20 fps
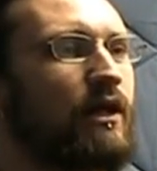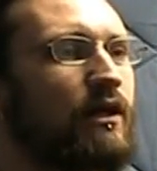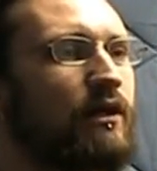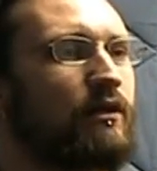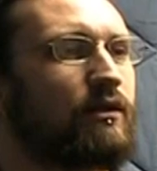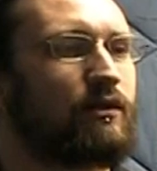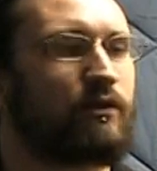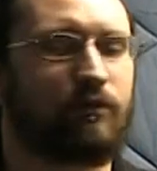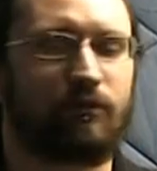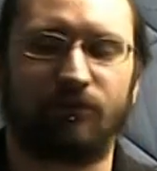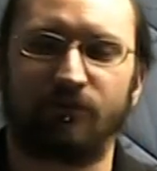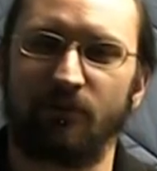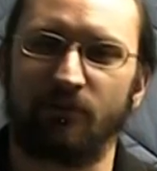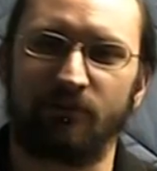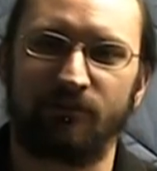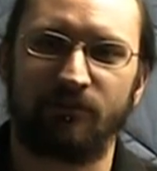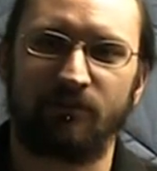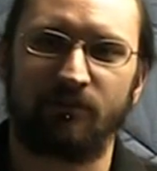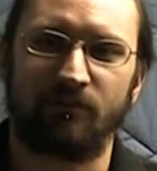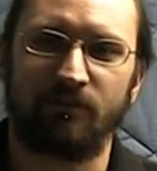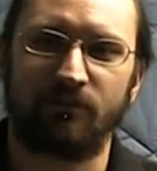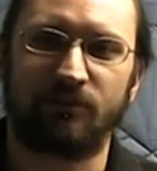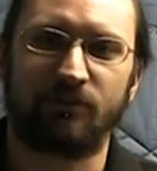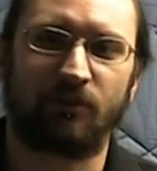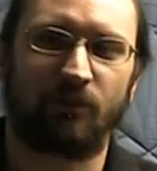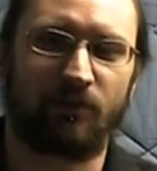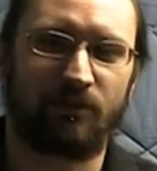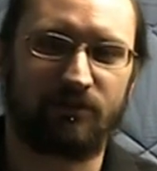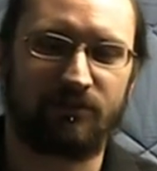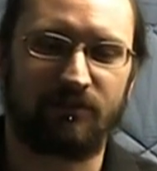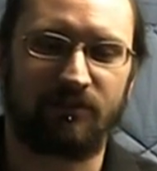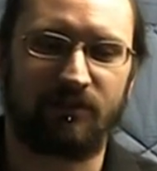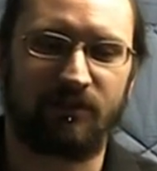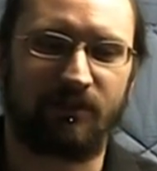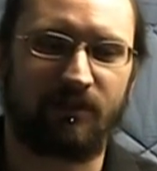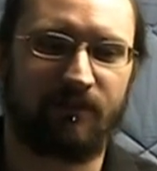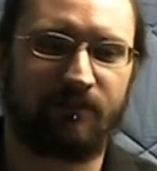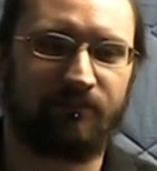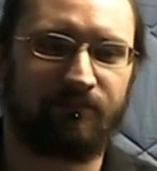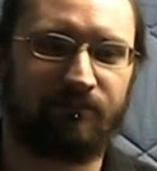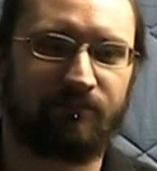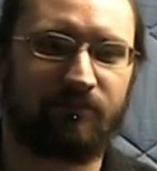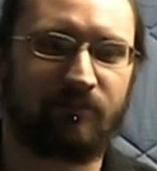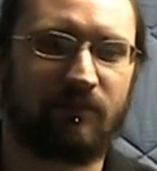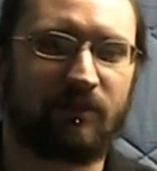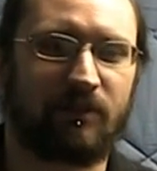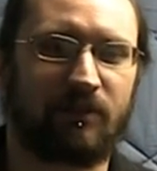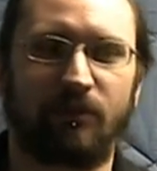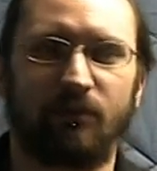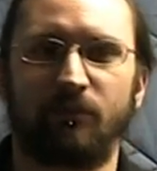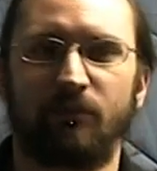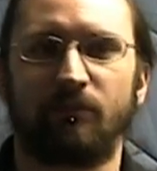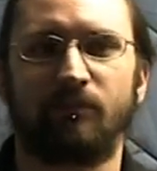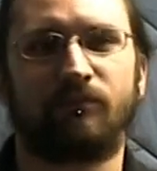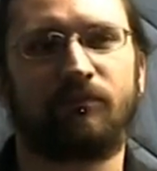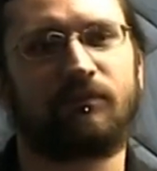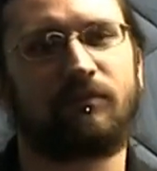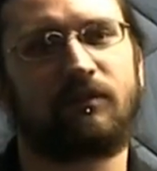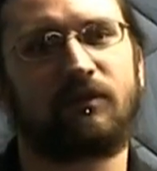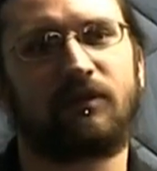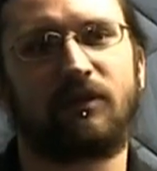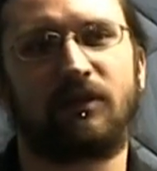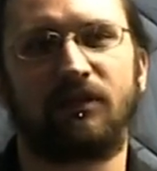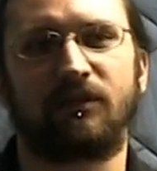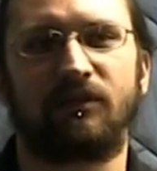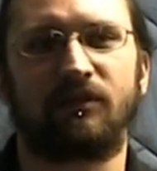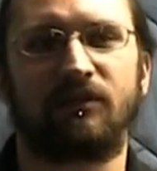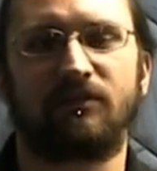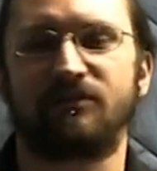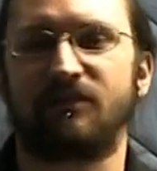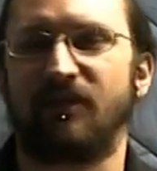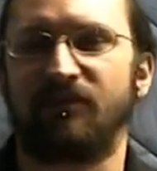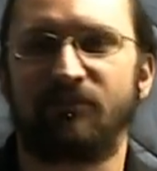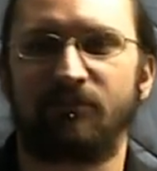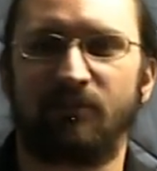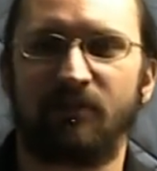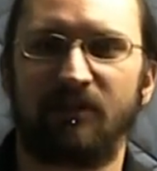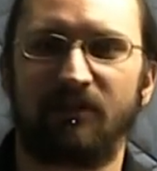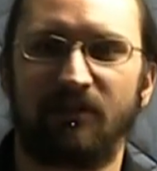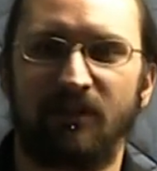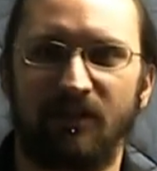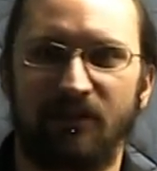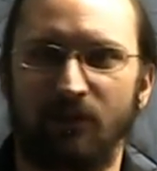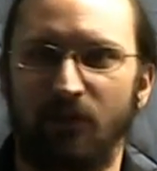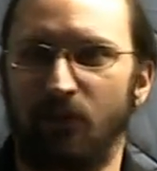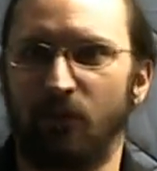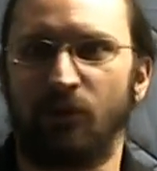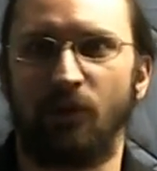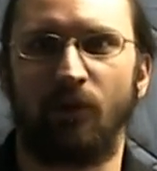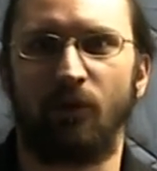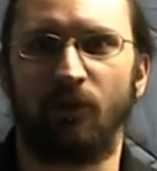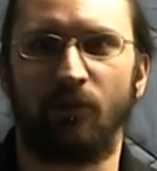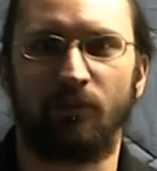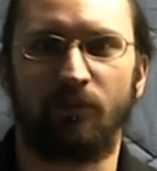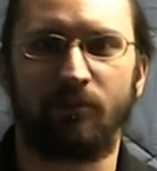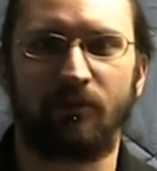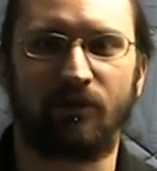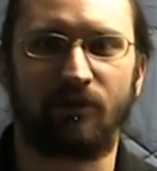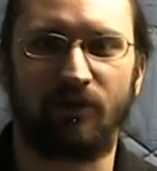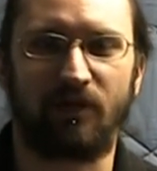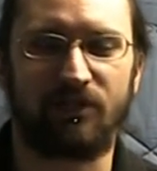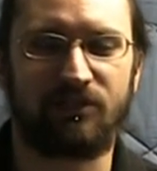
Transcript: Throw some of those chords in there. And it doesn't have to be like the whole